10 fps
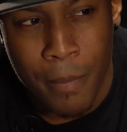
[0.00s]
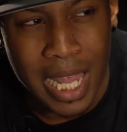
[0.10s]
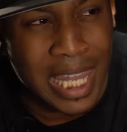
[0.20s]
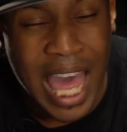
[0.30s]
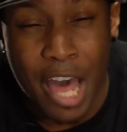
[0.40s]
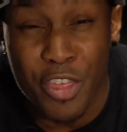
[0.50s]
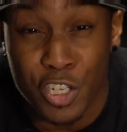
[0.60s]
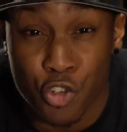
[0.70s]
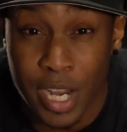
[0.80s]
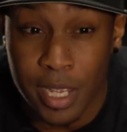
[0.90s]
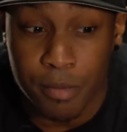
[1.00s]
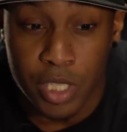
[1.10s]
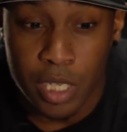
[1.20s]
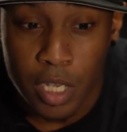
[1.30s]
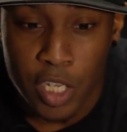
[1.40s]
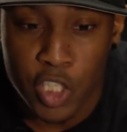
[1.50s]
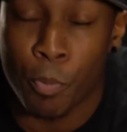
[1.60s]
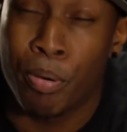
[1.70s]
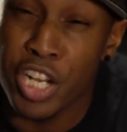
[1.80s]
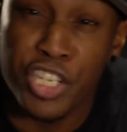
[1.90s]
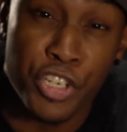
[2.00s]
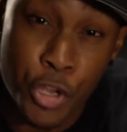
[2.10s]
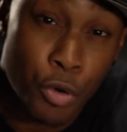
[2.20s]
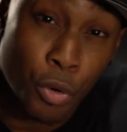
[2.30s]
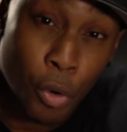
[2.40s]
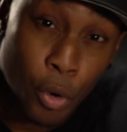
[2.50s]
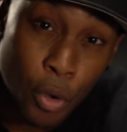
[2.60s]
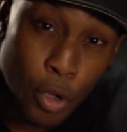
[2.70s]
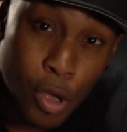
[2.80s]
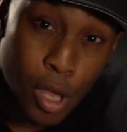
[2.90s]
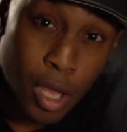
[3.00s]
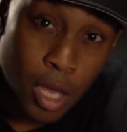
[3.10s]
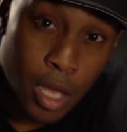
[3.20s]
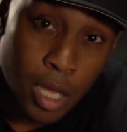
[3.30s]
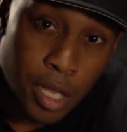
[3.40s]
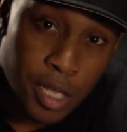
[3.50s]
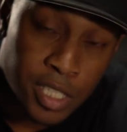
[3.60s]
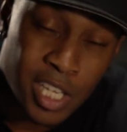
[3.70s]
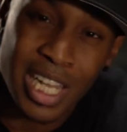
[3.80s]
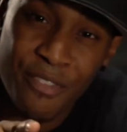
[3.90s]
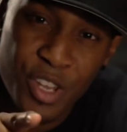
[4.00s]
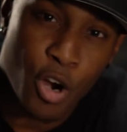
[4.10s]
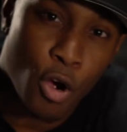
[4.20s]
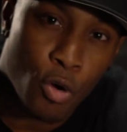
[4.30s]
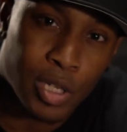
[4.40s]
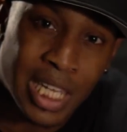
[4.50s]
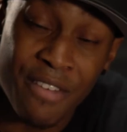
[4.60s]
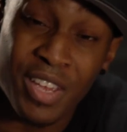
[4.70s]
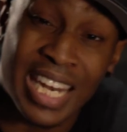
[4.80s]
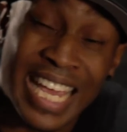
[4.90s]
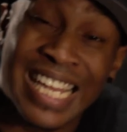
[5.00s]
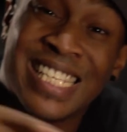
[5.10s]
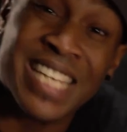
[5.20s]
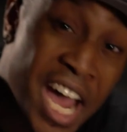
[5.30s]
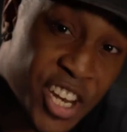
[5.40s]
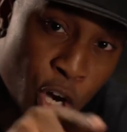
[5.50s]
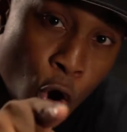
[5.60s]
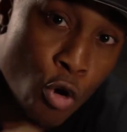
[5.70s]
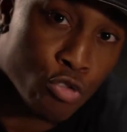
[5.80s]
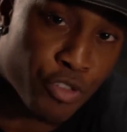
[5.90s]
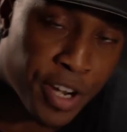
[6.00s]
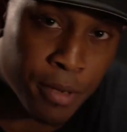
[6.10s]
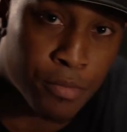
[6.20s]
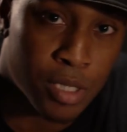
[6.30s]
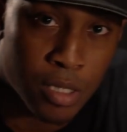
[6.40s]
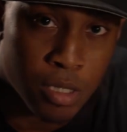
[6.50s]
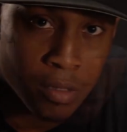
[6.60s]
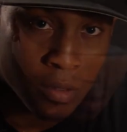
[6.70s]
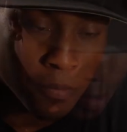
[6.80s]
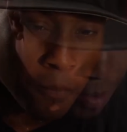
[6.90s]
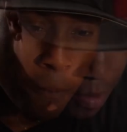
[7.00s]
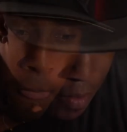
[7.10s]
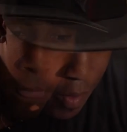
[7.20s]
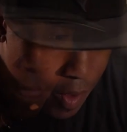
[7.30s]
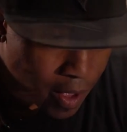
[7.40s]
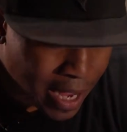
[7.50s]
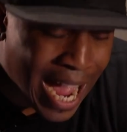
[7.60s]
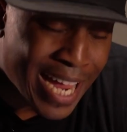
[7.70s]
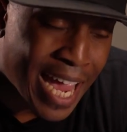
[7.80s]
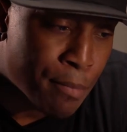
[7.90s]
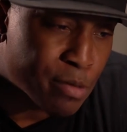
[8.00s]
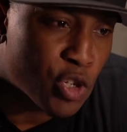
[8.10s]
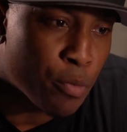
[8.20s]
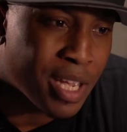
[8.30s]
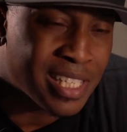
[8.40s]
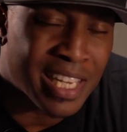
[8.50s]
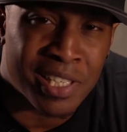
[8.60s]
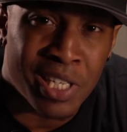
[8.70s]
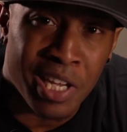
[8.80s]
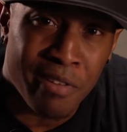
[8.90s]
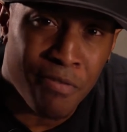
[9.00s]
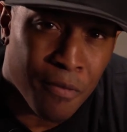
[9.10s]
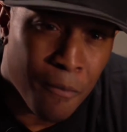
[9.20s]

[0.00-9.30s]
Allow their dreams to push you to living inside your own dreams. A guy came up to me and said, Steve,